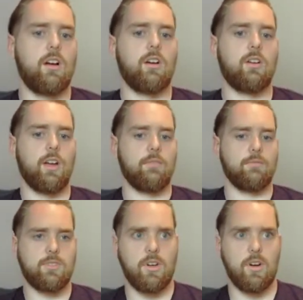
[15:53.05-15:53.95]
Okay.
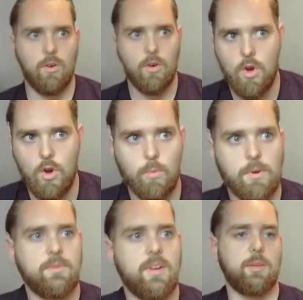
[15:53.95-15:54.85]
So
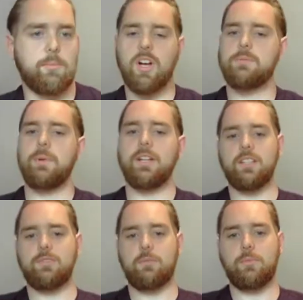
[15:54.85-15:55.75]
we've got the prospect
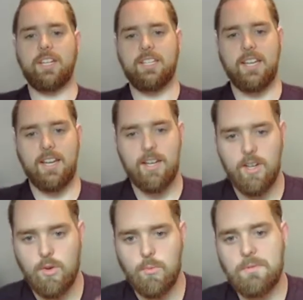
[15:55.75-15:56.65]
list from LinkedIn.
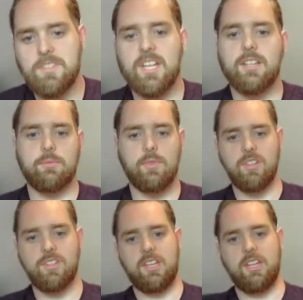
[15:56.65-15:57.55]
We've sent the
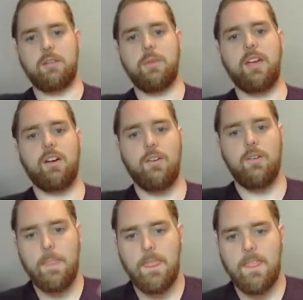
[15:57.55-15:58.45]
first email.
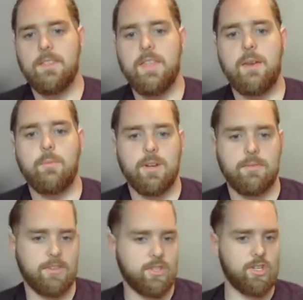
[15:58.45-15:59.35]
Then
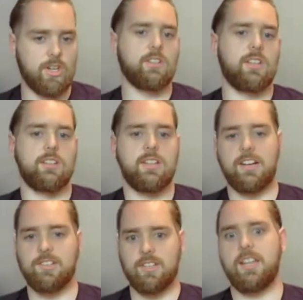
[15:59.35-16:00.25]
we've ensured that it's
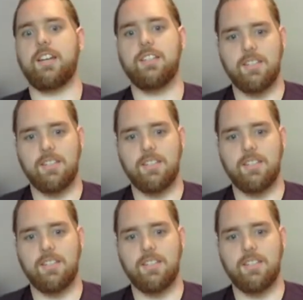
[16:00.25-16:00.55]
actually getting